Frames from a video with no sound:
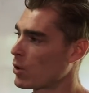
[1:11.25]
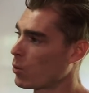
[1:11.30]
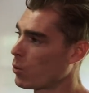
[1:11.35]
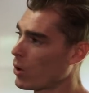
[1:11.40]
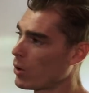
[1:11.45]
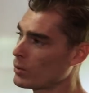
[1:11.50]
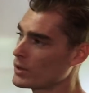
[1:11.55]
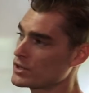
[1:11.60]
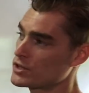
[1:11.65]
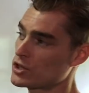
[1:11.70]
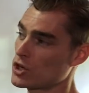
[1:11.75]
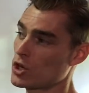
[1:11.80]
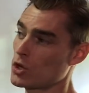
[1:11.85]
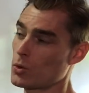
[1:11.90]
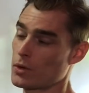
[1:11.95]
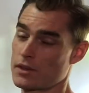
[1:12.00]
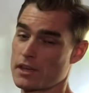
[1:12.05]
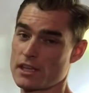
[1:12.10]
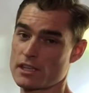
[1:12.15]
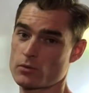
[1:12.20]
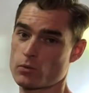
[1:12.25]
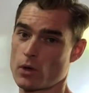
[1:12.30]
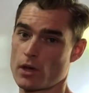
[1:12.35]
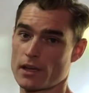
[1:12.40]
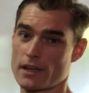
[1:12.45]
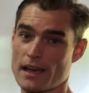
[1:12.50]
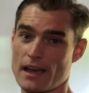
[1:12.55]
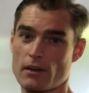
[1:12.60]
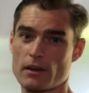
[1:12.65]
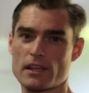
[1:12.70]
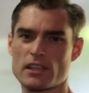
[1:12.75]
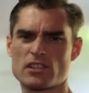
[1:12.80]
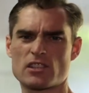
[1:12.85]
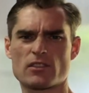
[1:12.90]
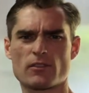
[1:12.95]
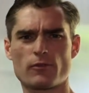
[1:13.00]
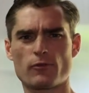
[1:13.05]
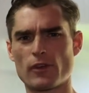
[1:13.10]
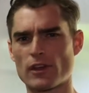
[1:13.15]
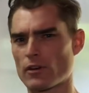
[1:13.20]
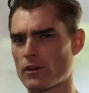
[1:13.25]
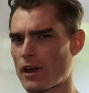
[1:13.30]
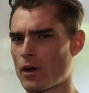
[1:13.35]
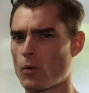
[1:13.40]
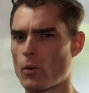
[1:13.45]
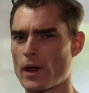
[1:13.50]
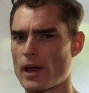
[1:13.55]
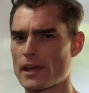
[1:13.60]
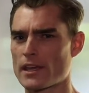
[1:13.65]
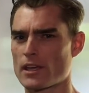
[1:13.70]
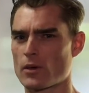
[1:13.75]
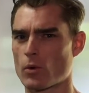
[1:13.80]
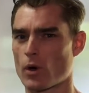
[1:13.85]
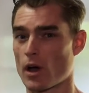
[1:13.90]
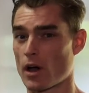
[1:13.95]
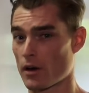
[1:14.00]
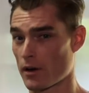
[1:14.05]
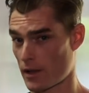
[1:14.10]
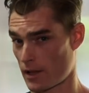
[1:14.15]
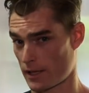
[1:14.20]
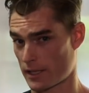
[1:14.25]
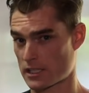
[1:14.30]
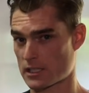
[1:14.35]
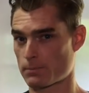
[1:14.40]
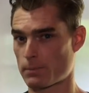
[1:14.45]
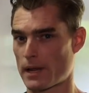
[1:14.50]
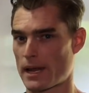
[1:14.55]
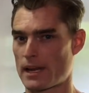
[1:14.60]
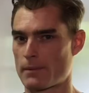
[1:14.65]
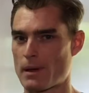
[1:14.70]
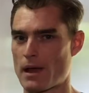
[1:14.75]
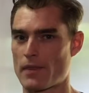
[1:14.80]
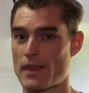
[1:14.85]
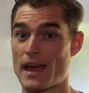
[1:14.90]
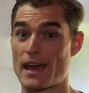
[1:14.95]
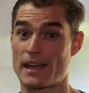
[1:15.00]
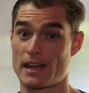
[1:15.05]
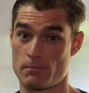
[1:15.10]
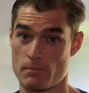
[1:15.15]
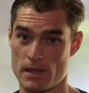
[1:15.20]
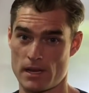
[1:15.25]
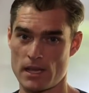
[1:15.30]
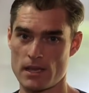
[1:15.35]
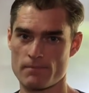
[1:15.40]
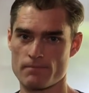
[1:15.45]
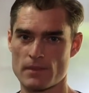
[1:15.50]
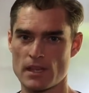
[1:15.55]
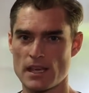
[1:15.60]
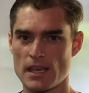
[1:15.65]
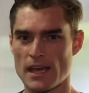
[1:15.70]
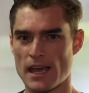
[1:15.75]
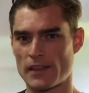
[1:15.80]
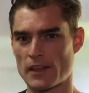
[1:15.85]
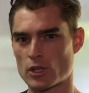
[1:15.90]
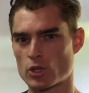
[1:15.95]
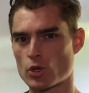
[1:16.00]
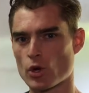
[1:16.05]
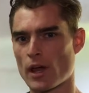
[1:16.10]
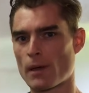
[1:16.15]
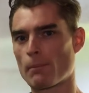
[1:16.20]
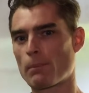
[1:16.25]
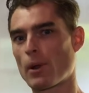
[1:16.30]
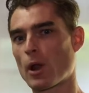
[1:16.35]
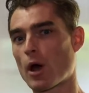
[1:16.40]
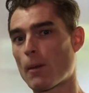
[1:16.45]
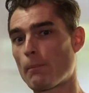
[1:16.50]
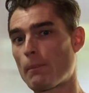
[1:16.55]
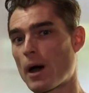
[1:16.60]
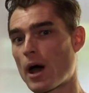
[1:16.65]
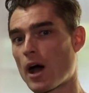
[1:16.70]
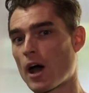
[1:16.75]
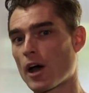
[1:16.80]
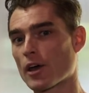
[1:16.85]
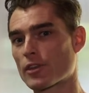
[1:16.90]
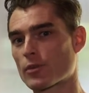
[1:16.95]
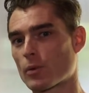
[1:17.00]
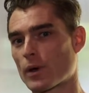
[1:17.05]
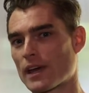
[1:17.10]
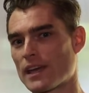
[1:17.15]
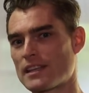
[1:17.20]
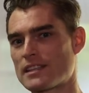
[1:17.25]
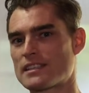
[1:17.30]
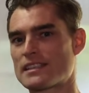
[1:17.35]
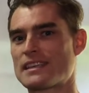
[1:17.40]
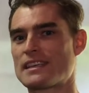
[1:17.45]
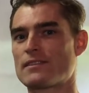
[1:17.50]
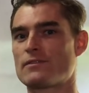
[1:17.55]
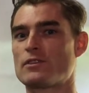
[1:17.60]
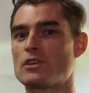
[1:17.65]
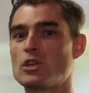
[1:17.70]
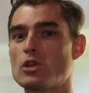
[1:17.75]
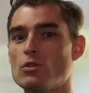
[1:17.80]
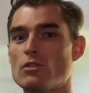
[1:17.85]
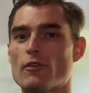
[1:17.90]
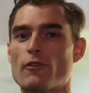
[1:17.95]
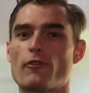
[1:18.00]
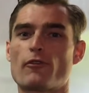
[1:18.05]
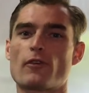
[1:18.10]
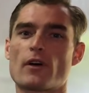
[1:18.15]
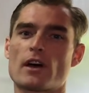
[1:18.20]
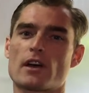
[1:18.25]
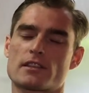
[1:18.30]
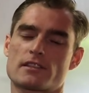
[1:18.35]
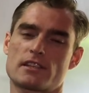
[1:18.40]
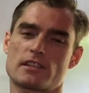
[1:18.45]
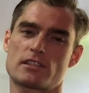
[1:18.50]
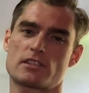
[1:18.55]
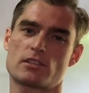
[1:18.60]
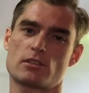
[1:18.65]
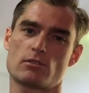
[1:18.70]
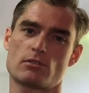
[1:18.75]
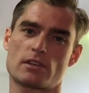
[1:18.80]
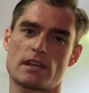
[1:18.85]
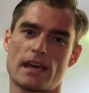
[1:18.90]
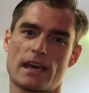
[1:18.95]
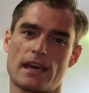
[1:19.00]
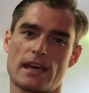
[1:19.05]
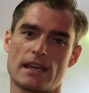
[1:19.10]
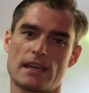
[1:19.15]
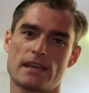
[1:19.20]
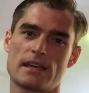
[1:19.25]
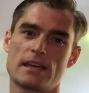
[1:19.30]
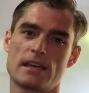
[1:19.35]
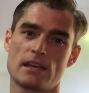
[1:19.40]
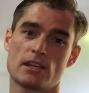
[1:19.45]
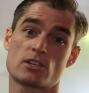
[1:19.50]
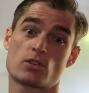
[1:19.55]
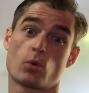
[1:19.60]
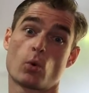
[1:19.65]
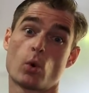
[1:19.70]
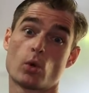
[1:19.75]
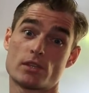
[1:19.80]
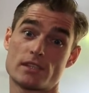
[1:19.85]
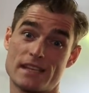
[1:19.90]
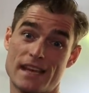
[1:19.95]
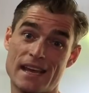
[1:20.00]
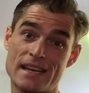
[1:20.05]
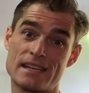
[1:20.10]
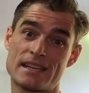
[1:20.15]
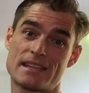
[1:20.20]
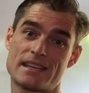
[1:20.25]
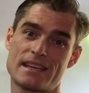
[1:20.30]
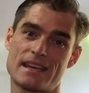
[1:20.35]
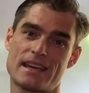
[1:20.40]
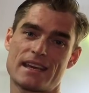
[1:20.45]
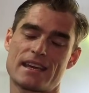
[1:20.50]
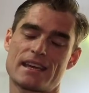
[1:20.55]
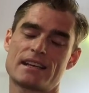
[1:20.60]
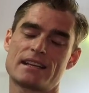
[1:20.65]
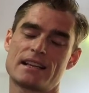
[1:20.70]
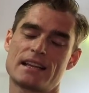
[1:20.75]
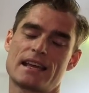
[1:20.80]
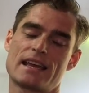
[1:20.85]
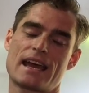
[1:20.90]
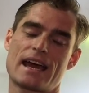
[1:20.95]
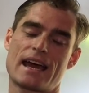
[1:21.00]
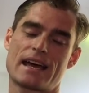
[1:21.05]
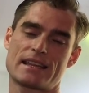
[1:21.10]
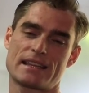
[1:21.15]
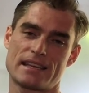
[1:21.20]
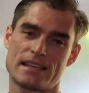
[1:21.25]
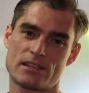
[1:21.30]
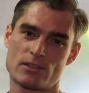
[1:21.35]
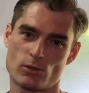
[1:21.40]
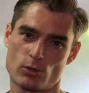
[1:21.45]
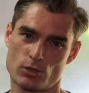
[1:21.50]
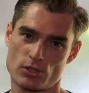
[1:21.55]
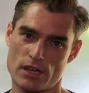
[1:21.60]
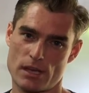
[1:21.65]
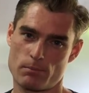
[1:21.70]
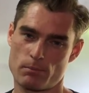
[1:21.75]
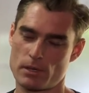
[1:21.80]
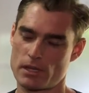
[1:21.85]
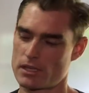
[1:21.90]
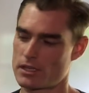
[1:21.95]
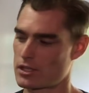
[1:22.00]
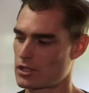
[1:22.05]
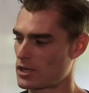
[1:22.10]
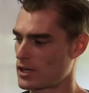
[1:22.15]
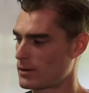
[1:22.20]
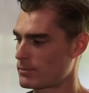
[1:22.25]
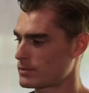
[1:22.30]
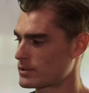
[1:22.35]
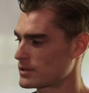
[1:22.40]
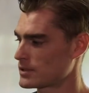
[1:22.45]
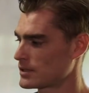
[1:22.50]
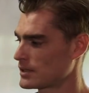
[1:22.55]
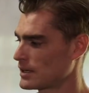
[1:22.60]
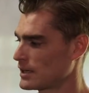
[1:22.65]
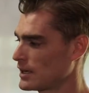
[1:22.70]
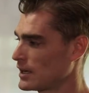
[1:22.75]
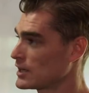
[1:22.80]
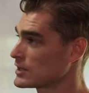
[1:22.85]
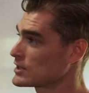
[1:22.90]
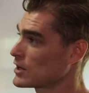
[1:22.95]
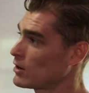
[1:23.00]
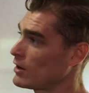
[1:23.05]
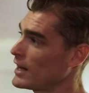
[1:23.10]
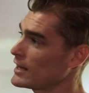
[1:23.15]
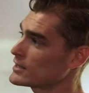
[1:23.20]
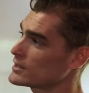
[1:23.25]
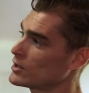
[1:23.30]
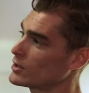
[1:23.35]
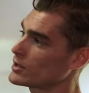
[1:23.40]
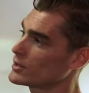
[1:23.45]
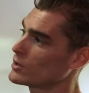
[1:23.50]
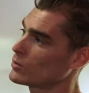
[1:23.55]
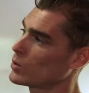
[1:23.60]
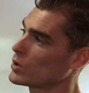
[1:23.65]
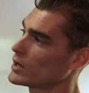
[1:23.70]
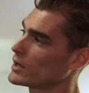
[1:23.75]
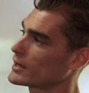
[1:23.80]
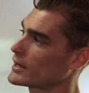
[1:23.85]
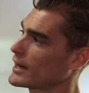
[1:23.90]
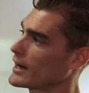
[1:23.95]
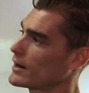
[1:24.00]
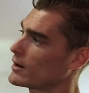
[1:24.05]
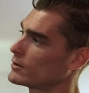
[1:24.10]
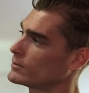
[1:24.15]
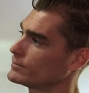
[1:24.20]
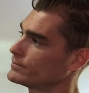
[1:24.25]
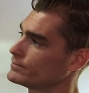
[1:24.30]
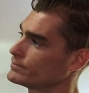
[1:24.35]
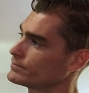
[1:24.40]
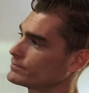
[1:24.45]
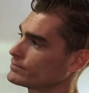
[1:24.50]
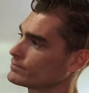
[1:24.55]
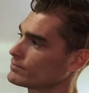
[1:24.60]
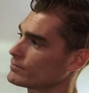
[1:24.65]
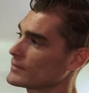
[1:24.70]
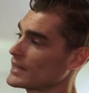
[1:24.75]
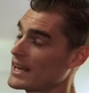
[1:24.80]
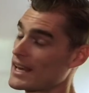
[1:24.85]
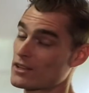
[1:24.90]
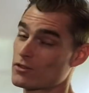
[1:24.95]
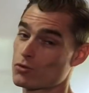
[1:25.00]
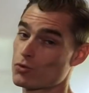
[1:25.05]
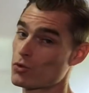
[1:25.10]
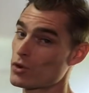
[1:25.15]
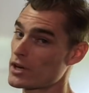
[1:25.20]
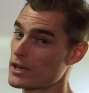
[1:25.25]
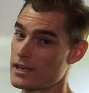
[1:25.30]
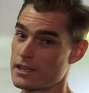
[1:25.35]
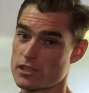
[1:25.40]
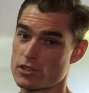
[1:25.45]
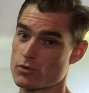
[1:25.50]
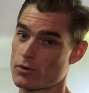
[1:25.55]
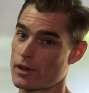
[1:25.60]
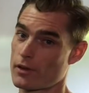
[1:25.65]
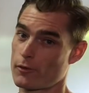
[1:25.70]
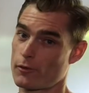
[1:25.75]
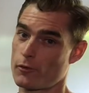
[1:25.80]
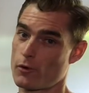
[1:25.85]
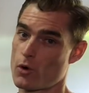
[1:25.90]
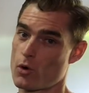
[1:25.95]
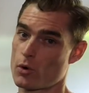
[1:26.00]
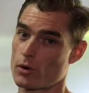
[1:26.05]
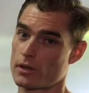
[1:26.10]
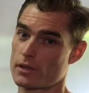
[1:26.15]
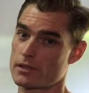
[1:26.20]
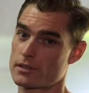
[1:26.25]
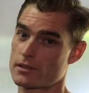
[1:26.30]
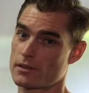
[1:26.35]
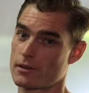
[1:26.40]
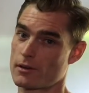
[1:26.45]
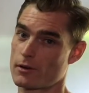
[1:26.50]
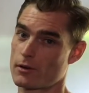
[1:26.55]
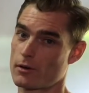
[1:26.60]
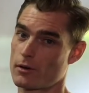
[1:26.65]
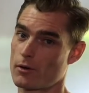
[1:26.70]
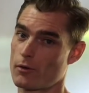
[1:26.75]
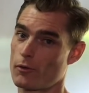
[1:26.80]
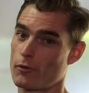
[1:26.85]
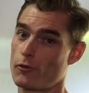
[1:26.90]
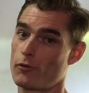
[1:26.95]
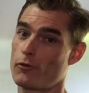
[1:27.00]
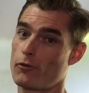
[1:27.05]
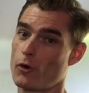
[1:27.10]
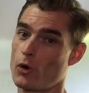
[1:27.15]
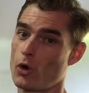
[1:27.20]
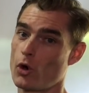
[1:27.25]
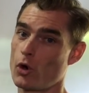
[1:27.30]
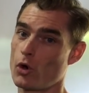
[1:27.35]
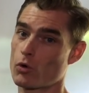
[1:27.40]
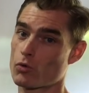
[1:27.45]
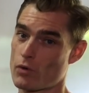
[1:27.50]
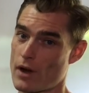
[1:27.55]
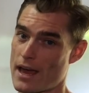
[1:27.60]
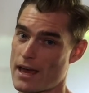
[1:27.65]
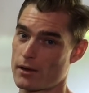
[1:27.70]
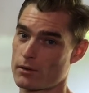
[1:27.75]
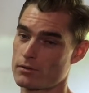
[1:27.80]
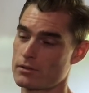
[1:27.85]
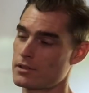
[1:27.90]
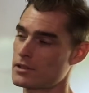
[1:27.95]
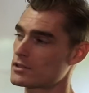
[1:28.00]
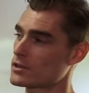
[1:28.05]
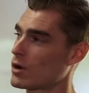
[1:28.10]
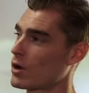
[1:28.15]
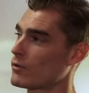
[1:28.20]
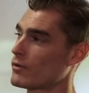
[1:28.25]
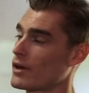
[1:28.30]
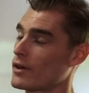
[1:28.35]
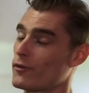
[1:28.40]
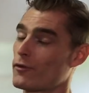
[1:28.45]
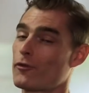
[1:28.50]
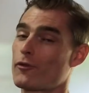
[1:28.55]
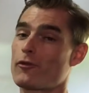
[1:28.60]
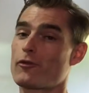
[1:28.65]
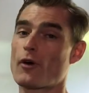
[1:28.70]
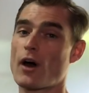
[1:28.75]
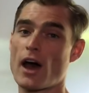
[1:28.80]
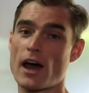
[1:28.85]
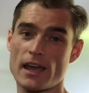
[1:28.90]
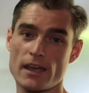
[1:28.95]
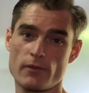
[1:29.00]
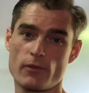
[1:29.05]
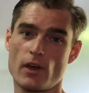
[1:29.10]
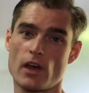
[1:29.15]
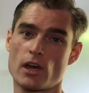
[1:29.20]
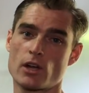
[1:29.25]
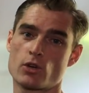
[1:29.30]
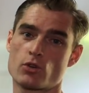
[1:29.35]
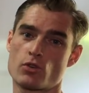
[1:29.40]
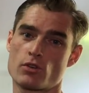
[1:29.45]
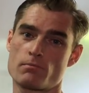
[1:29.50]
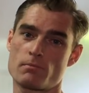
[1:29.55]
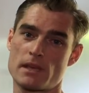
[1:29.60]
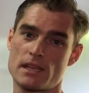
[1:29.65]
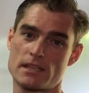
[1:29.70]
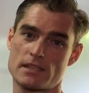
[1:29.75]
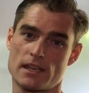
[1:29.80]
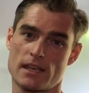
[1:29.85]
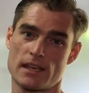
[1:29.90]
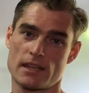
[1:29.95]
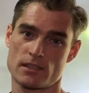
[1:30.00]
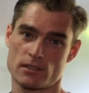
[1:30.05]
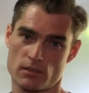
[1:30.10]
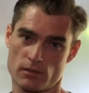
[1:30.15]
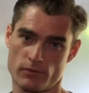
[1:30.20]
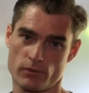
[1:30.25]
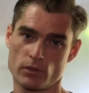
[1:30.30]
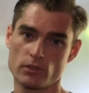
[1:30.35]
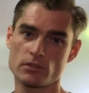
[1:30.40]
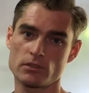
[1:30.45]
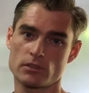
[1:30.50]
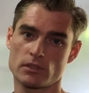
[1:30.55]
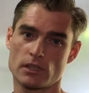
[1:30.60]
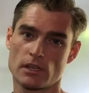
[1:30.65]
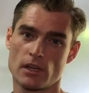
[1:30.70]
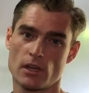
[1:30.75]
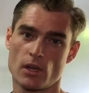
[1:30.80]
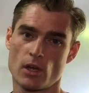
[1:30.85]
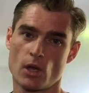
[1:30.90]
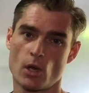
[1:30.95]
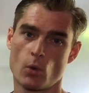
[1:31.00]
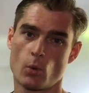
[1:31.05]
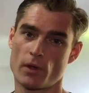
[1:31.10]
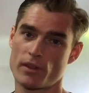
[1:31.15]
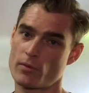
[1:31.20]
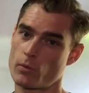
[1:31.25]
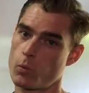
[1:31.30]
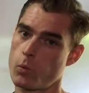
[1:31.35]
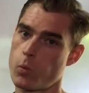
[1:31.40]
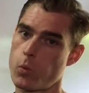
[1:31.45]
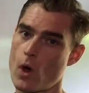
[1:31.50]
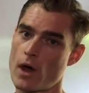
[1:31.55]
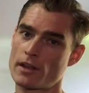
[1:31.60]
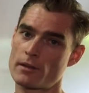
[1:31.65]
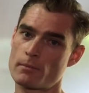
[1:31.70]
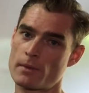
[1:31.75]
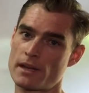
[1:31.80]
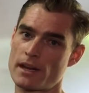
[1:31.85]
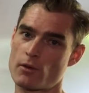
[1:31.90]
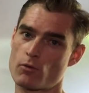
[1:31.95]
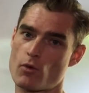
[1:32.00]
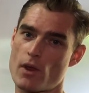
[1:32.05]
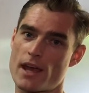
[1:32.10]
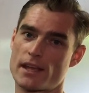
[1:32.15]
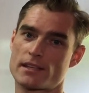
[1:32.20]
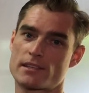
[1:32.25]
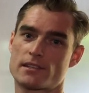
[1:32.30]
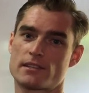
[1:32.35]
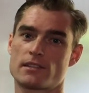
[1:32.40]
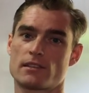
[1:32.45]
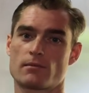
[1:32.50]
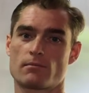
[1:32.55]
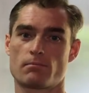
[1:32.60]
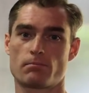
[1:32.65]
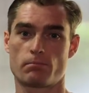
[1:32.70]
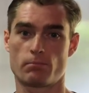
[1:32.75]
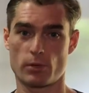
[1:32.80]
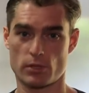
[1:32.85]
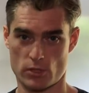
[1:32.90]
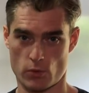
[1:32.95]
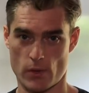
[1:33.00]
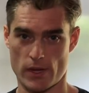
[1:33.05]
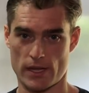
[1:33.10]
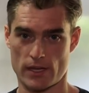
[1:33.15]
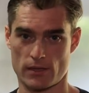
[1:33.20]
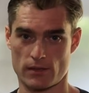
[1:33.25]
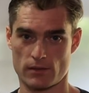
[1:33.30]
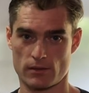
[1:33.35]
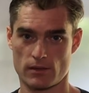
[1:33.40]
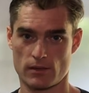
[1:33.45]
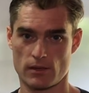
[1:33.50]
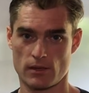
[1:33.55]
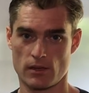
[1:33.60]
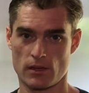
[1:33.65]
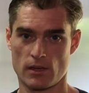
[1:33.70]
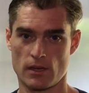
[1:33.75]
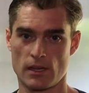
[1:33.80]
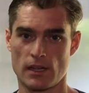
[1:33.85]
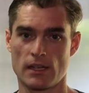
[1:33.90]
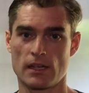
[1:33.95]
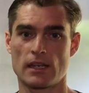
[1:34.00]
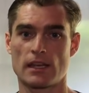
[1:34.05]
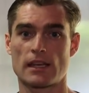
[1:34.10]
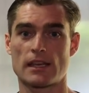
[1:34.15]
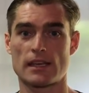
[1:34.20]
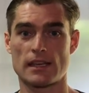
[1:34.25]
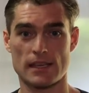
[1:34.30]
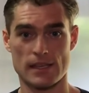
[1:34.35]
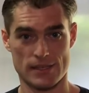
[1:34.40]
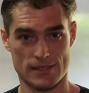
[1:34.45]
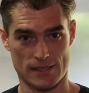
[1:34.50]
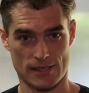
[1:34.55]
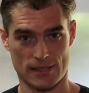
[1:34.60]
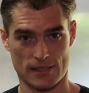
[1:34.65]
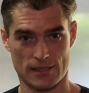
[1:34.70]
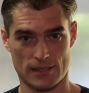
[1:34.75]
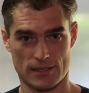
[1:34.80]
What we do with this workout is figure out where you are, and I'll explain about that in a minute, and then try and plot a pathway to give you the fastest 2K towards the end of the year at the Indoor Championships. So let's look at the workout. It's really straightforward. 4 rounds of a 500 meter interval with 1 minute rest between. Easy.